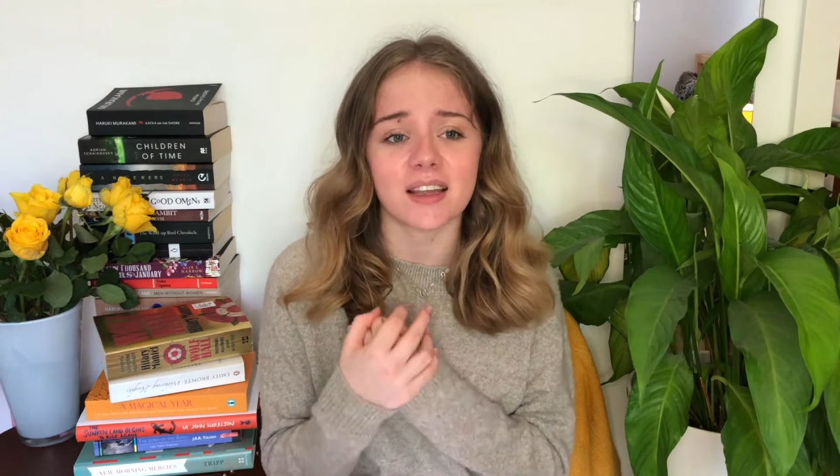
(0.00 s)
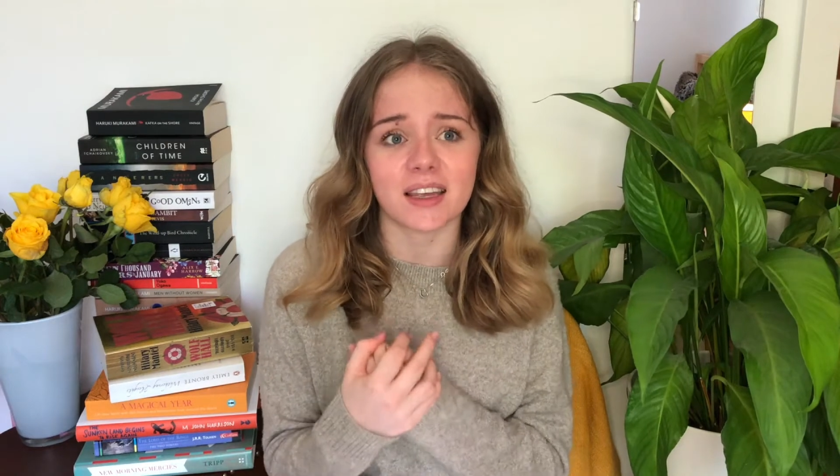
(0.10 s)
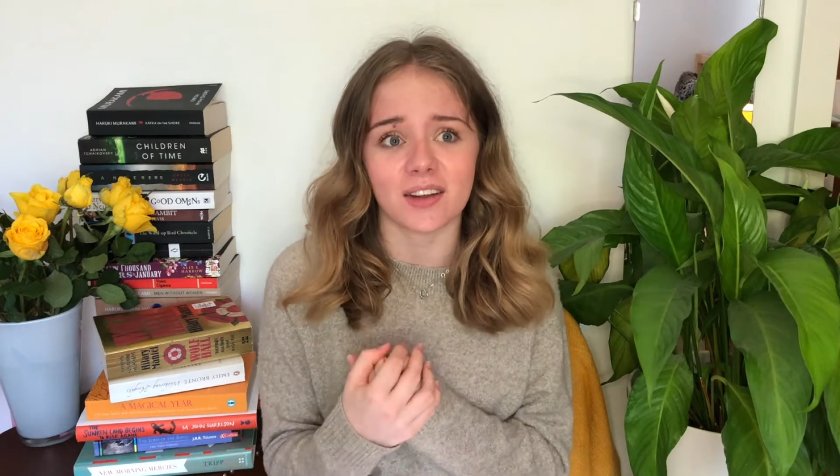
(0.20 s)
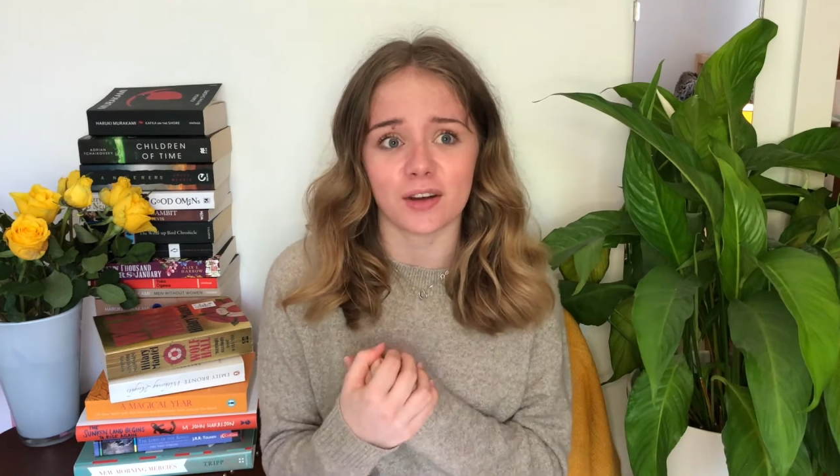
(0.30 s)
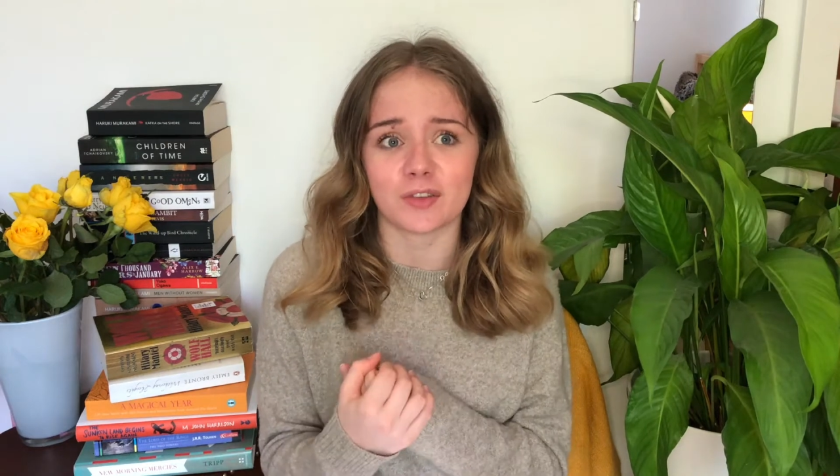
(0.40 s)

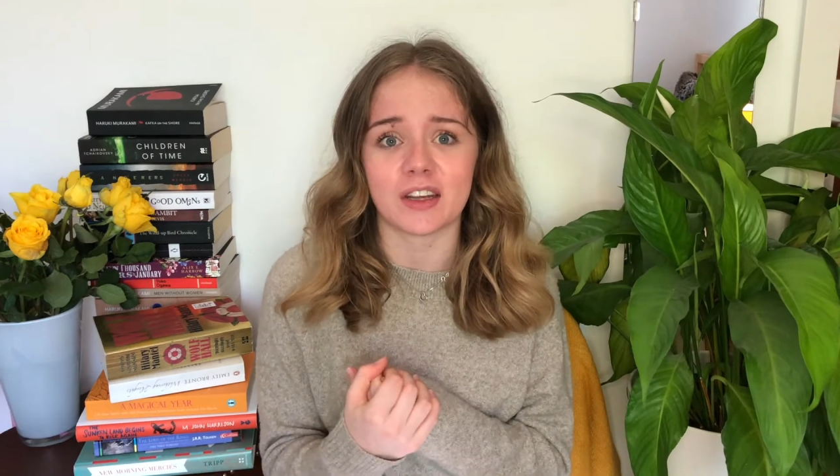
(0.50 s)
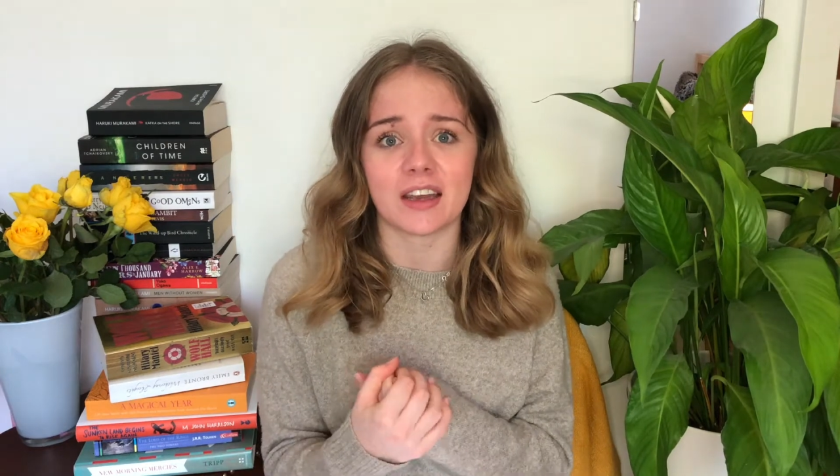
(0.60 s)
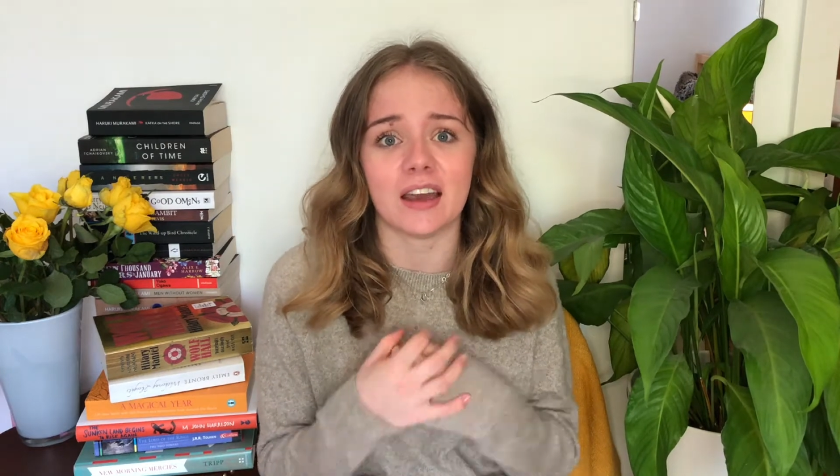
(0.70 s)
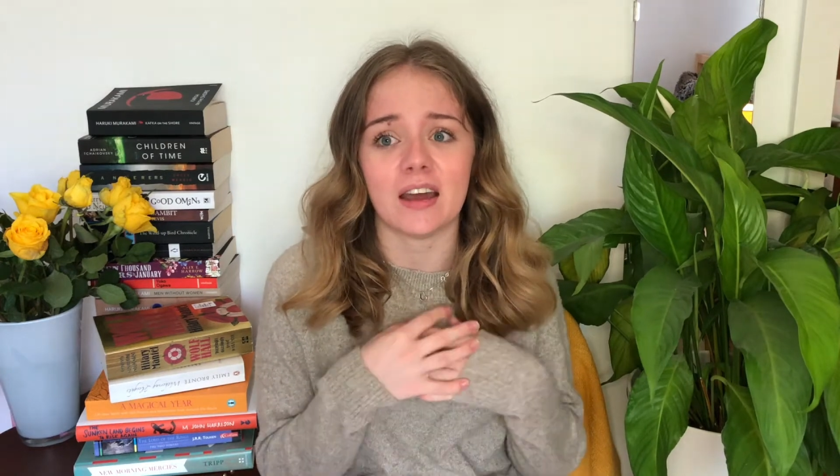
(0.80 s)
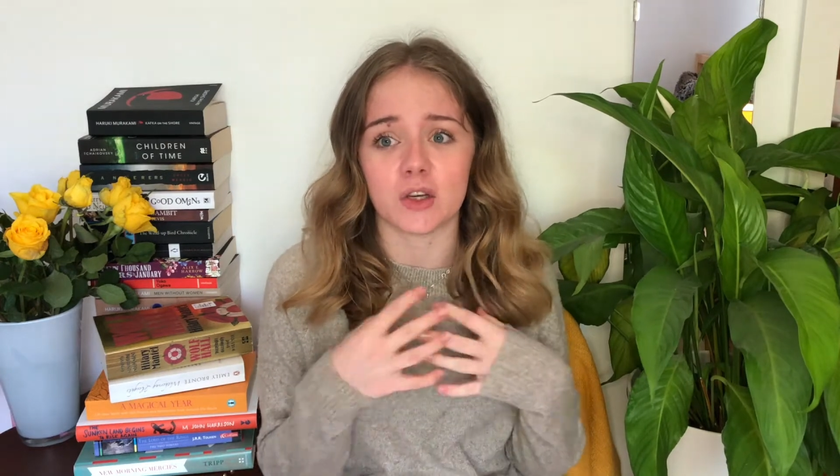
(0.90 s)
year after
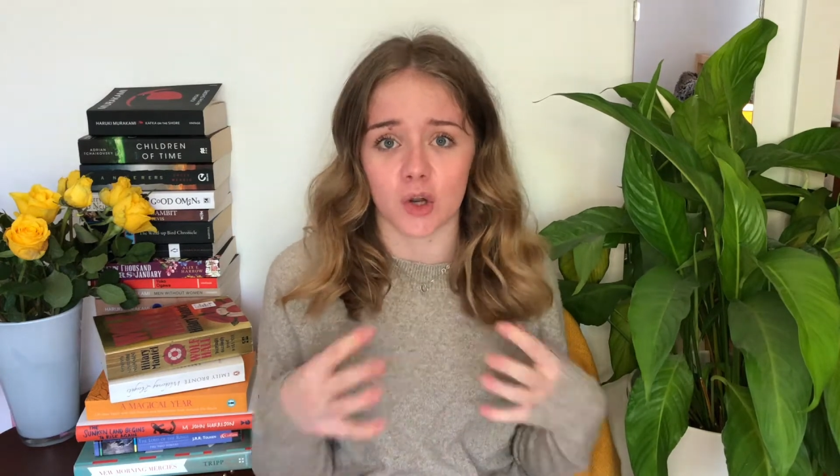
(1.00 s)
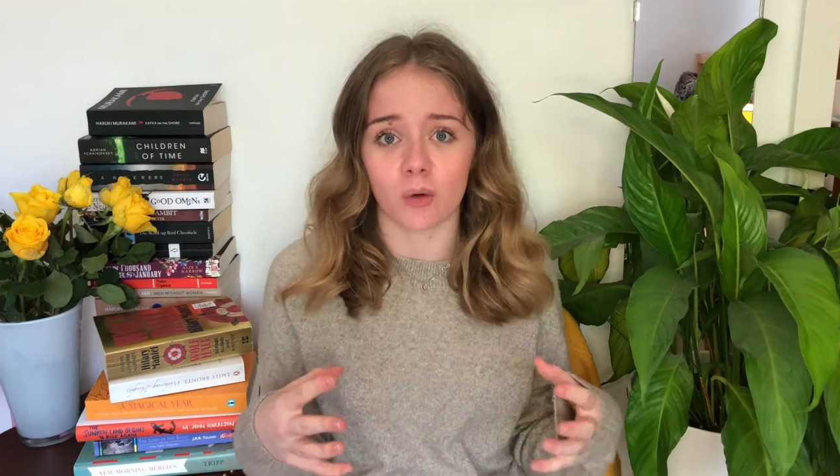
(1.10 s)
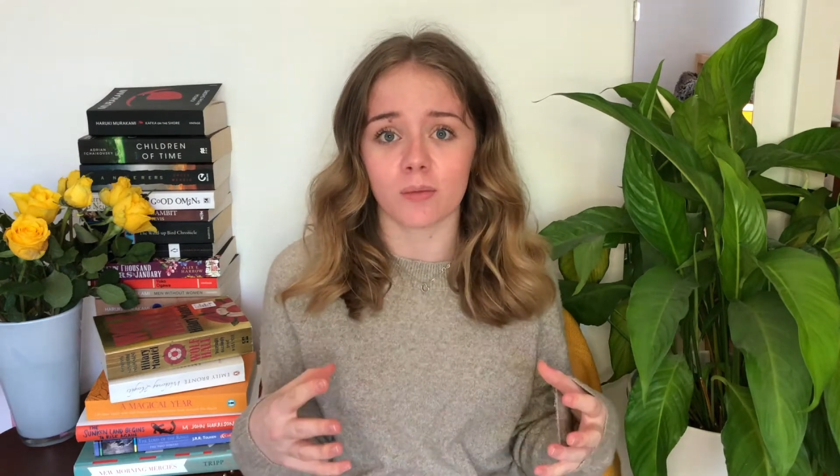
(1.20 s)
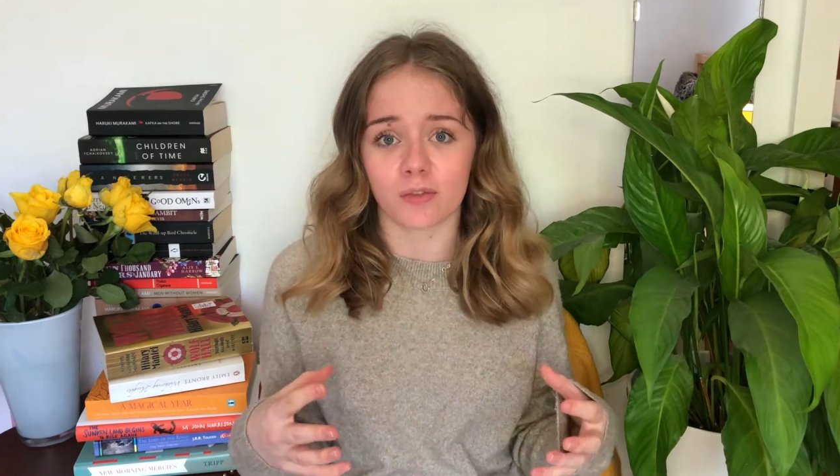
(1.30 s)
year don't